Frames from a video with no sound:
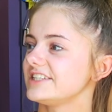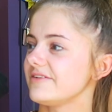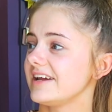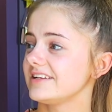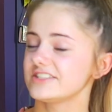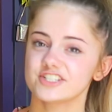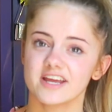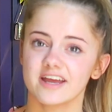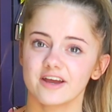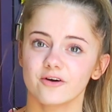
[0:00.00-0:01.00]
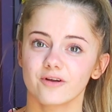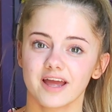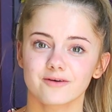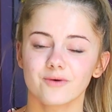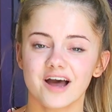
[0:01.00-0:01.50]
doing cheer or
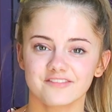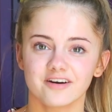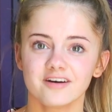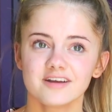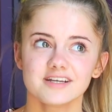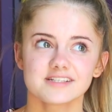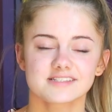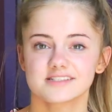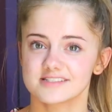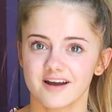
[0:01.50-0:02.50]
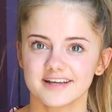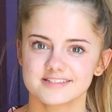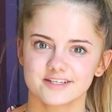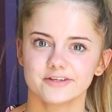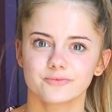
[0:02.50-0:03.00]
like whatever
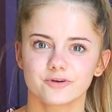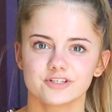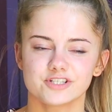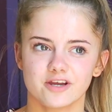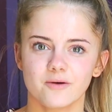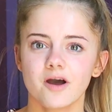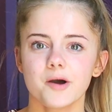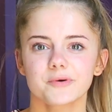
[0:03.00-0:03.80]
society you'd want to do,